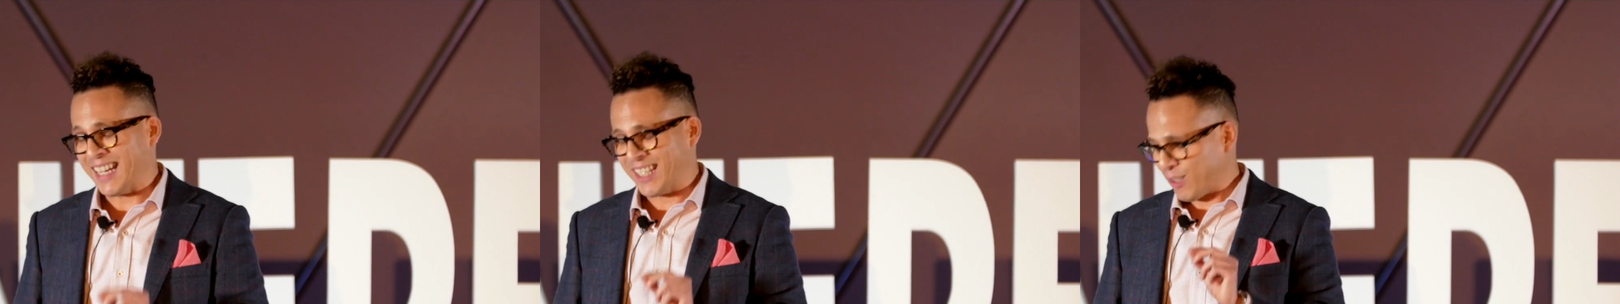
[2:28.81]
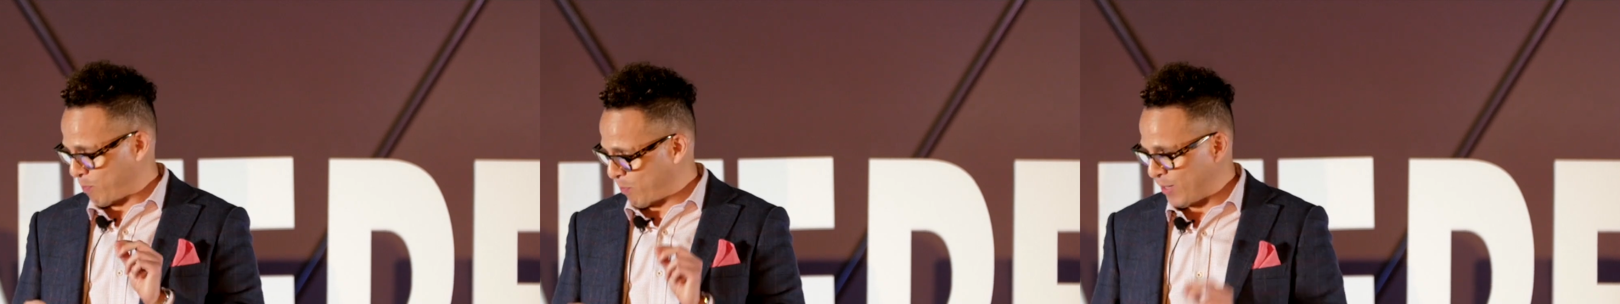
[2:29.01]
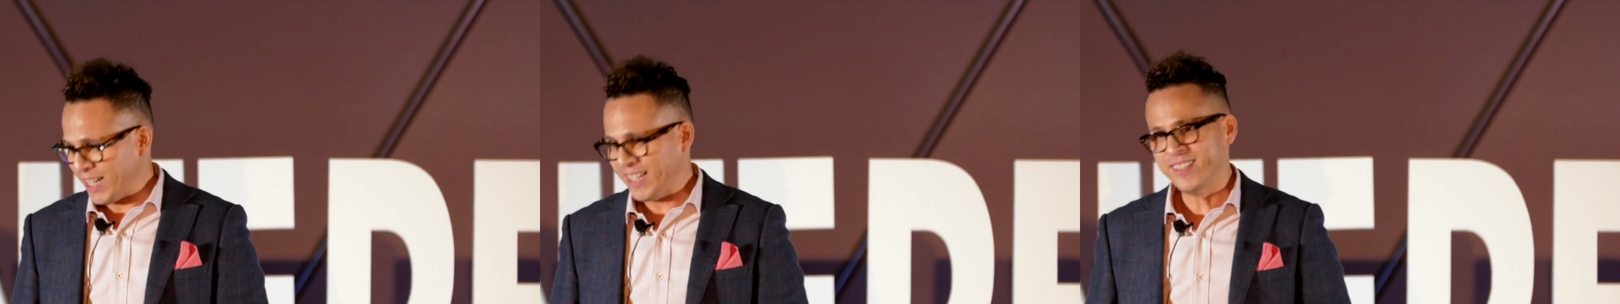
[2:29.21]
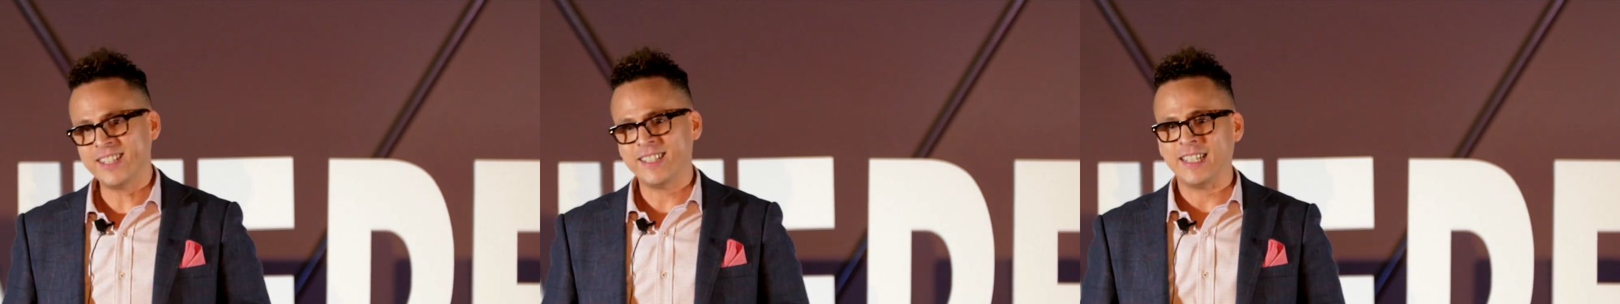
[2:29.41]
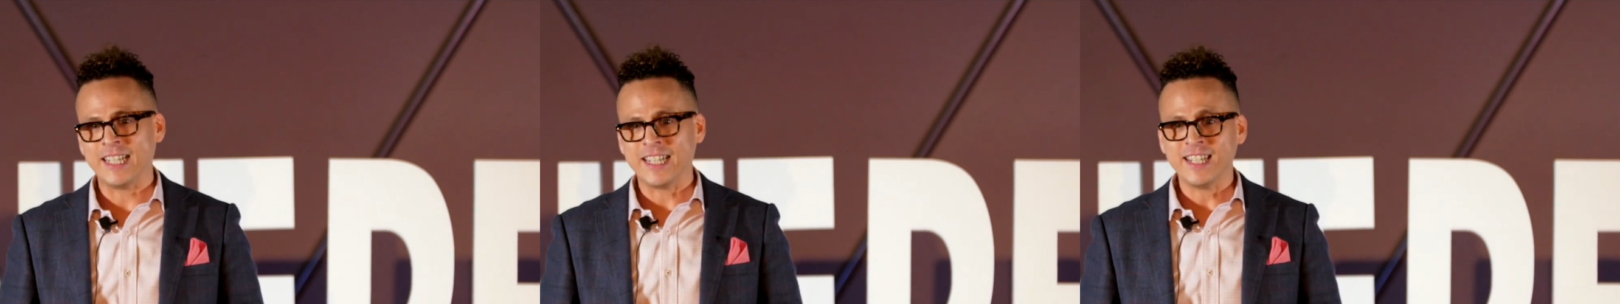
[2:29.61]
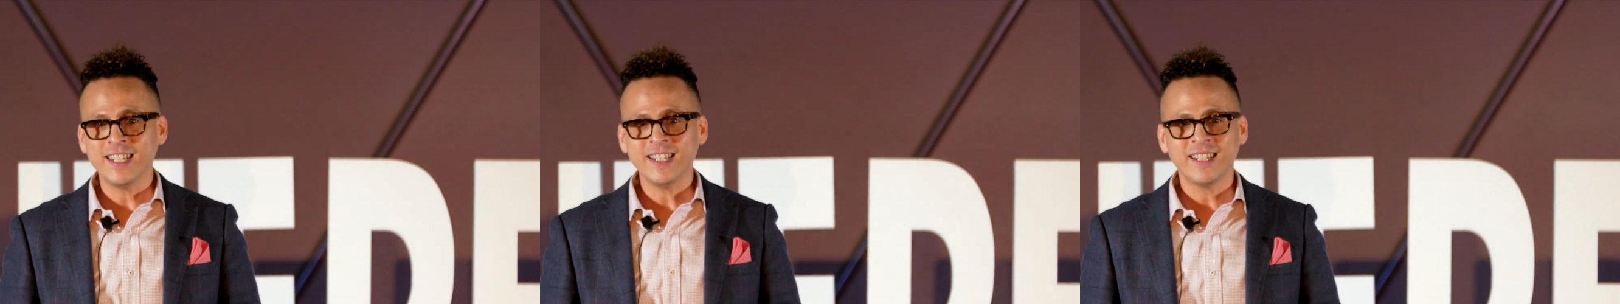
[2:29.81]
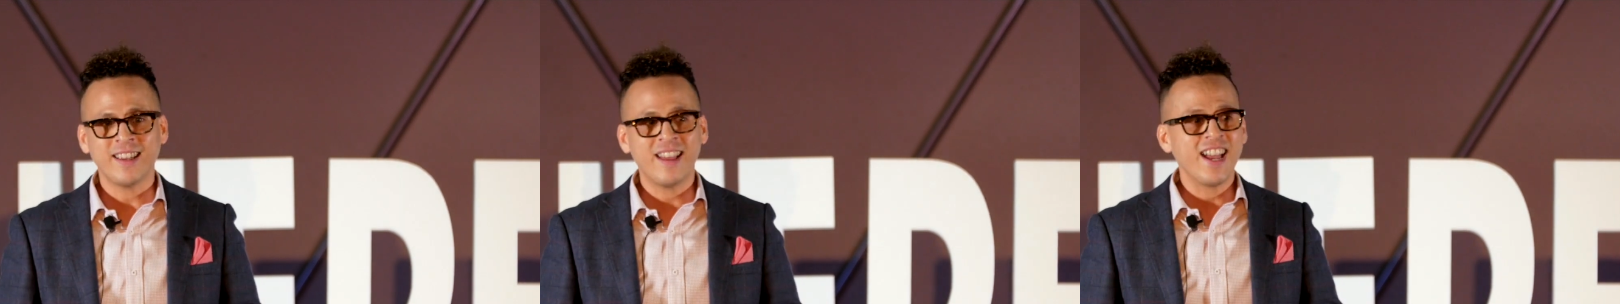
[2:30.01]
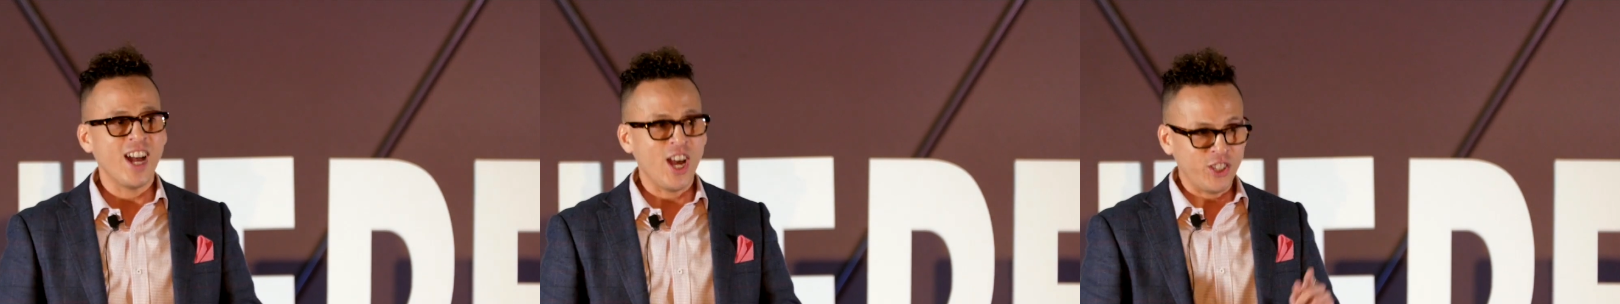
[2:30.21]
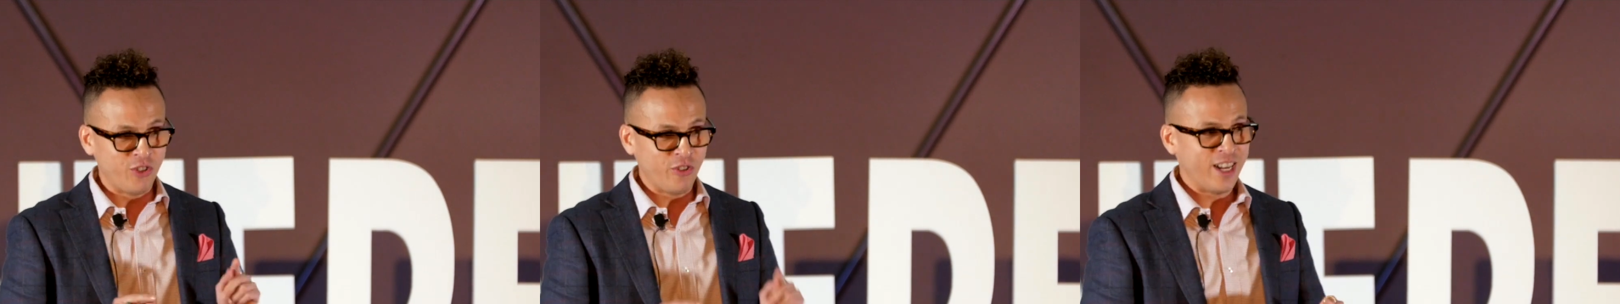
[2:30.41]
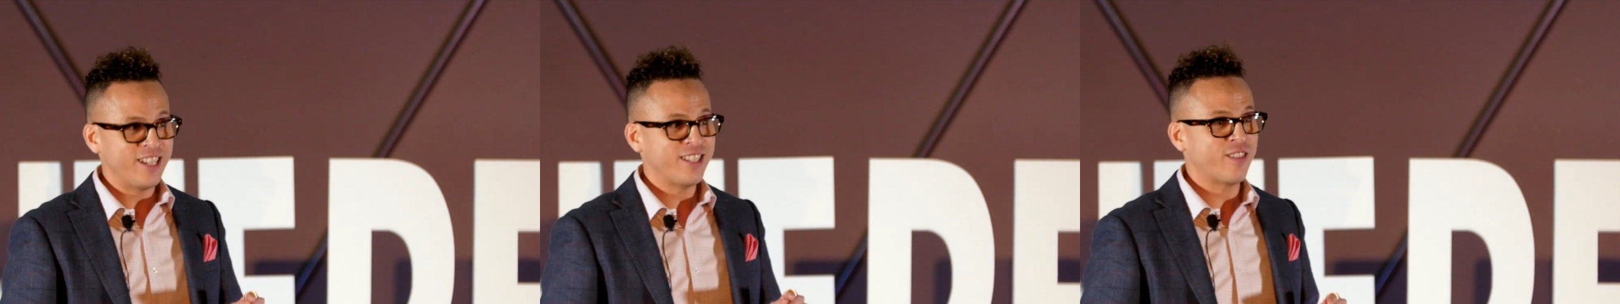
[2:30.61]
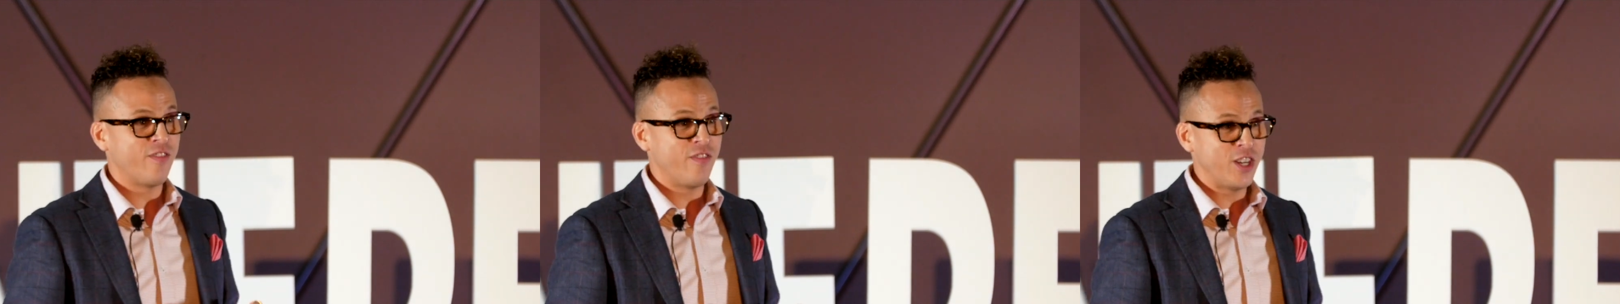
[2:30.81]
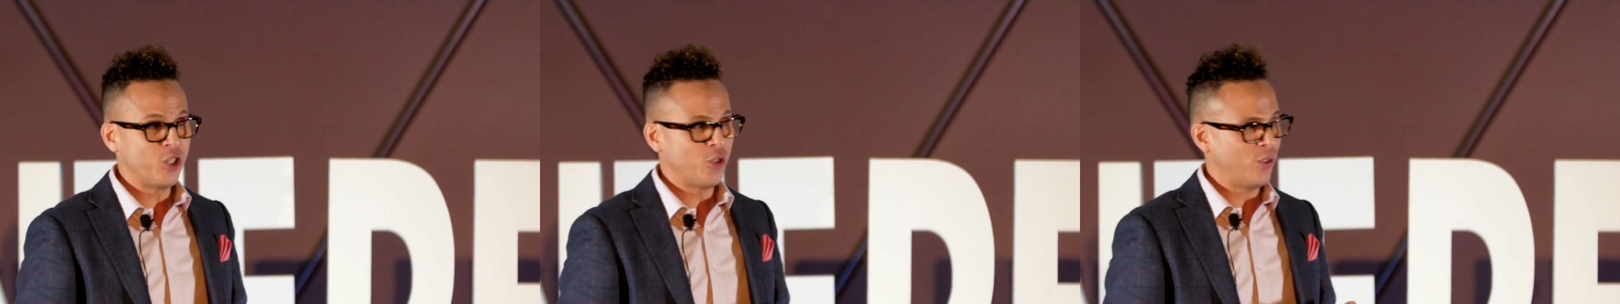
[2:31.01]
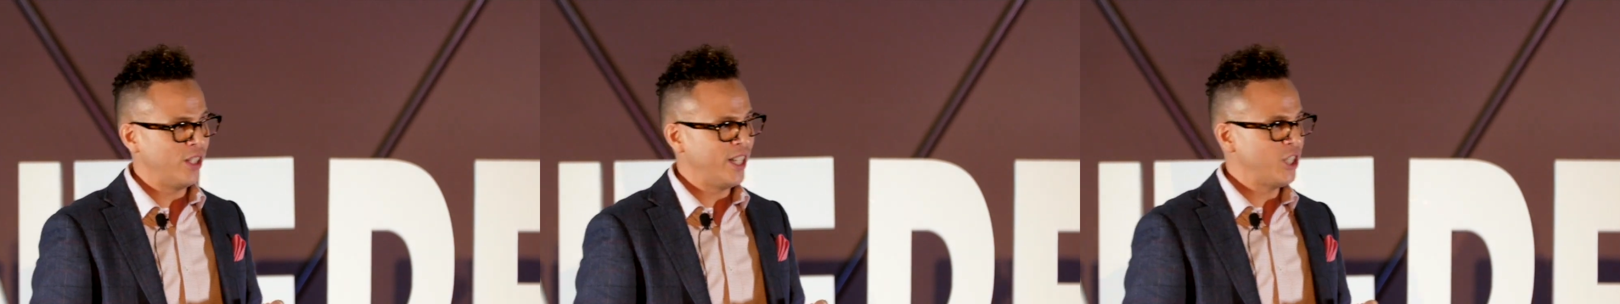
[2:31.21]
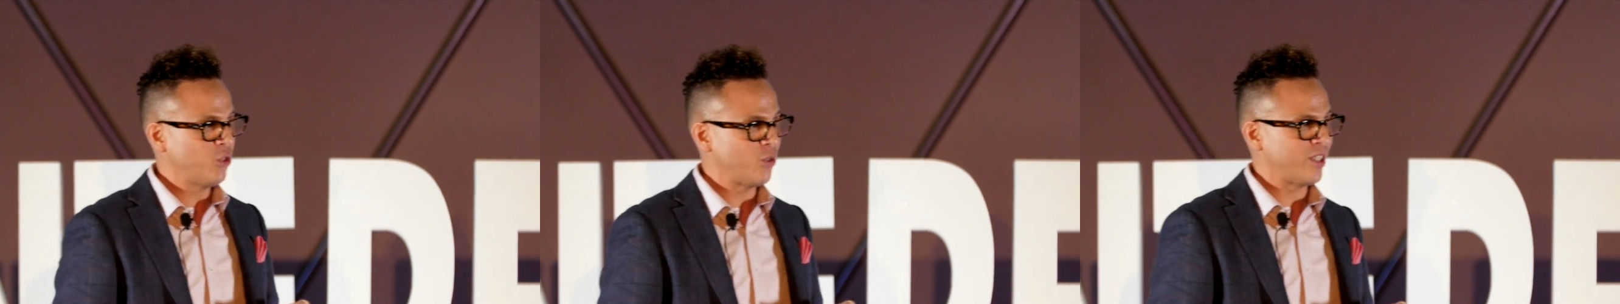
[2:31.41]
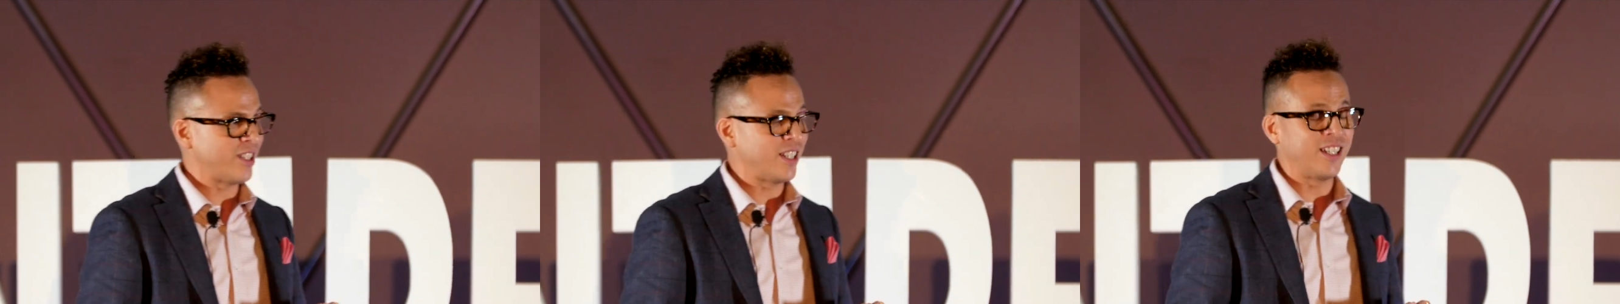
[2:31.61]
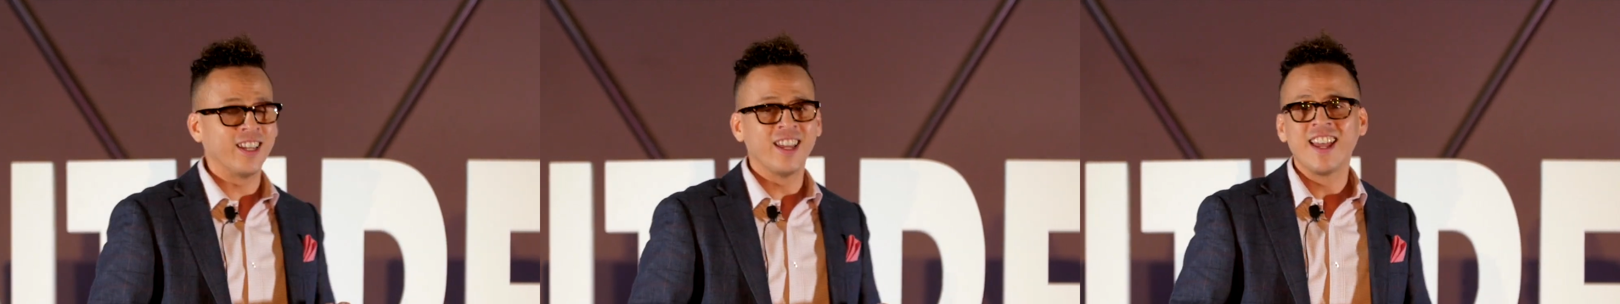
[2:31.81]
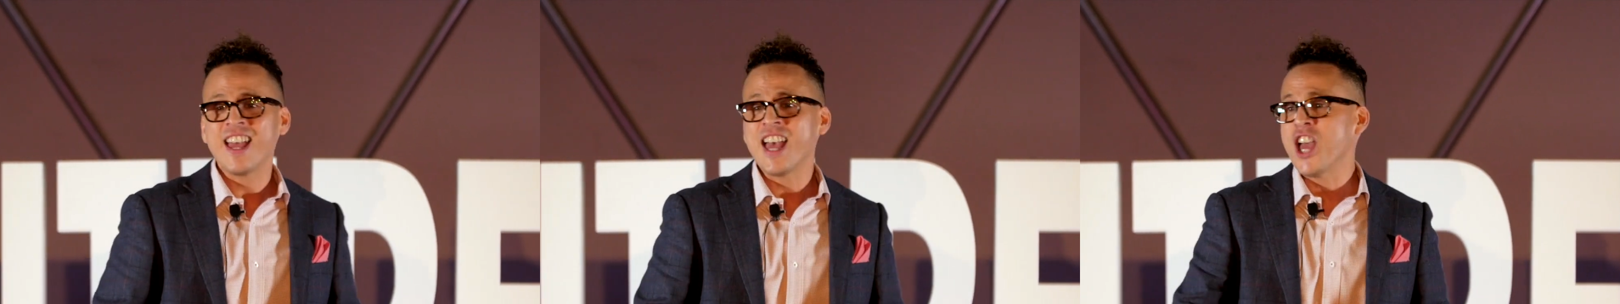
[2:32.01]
explicitly address visual literacy,